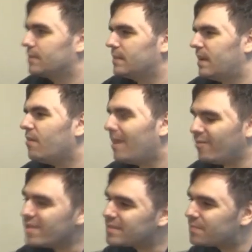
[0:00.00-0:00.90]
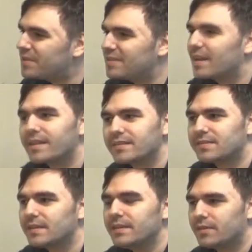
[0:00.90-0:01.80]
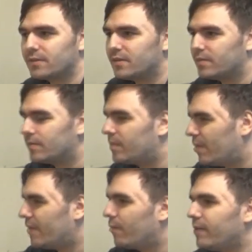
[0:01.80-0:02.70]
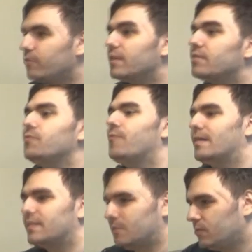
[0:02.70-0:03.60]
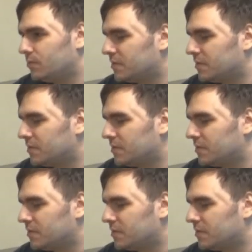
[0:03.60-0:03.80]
It's like, how does a person like this think? Why do they do what they do?